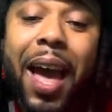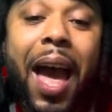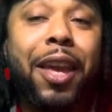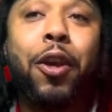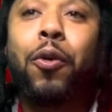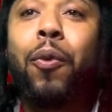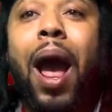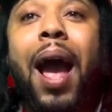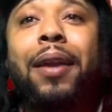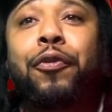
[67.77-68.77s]
You
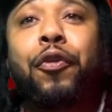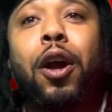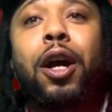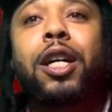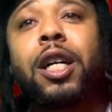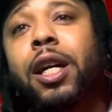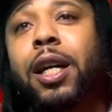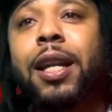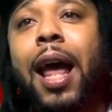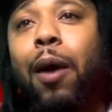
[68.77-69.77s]
riding for a
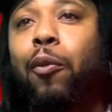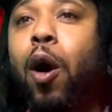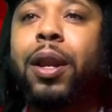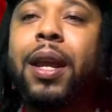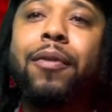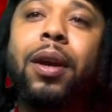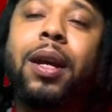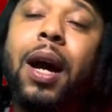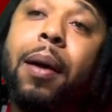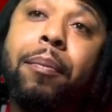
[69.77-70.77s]
hood that won't even
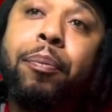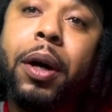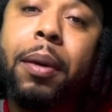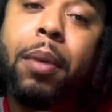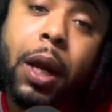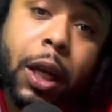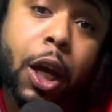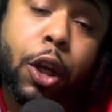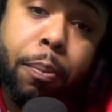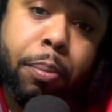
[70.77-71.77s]
come put money
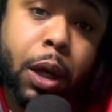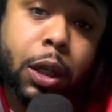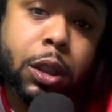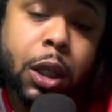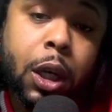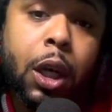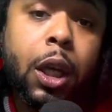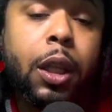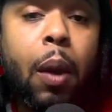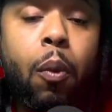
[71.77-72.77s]
on your books.
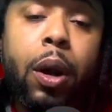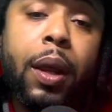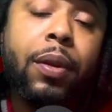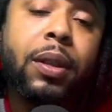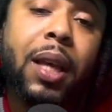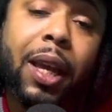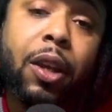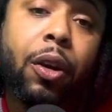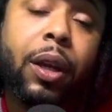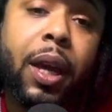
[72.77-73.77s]
That won't even
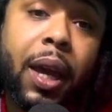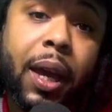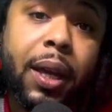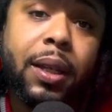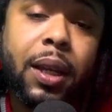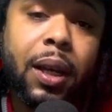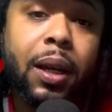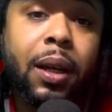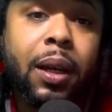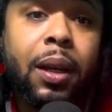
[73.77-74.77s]
take your kid
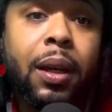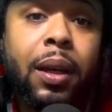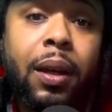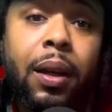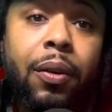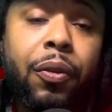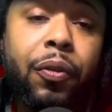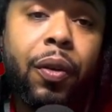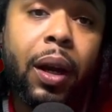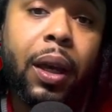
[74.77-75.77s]
to
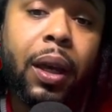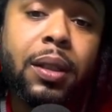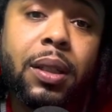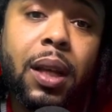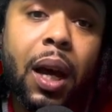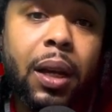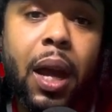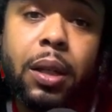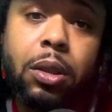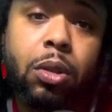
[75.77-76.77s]
fucking
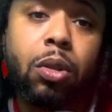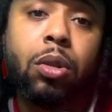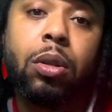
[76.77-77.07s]
Sunday school.